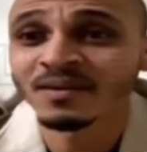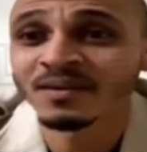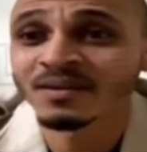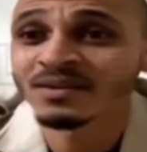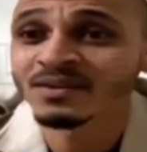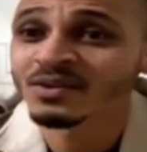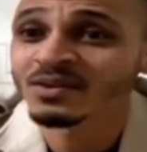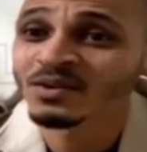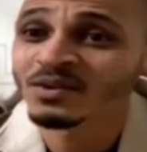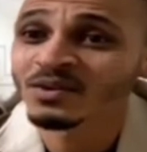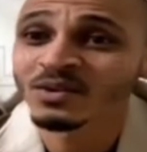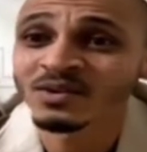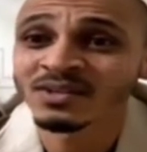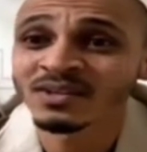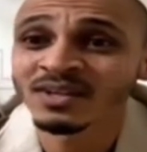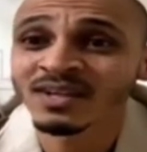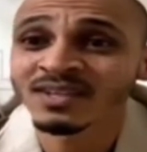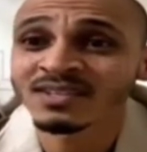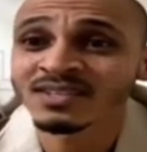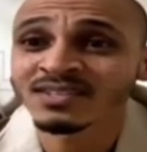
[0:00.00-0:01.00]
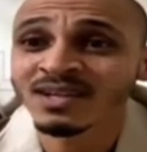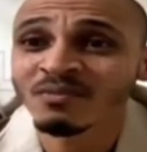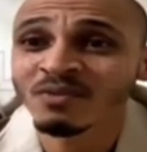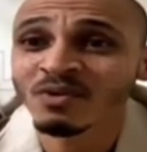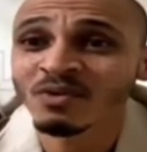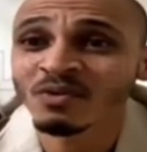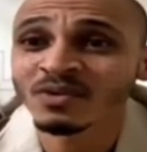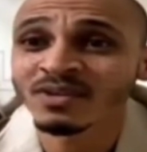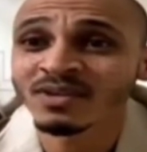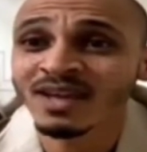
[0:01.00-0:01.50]
You know, the last time we
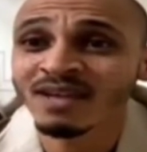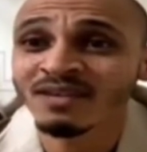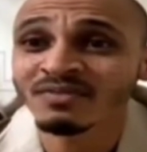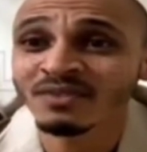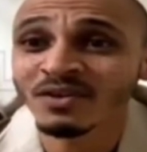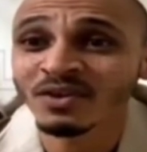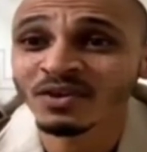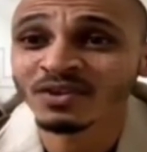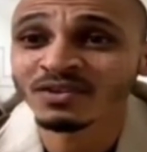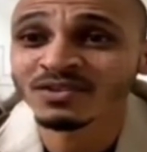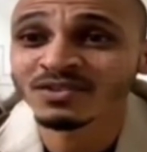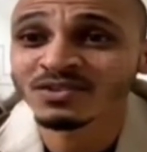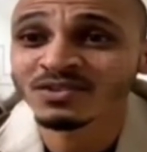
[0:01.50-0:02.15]
won the AFCON.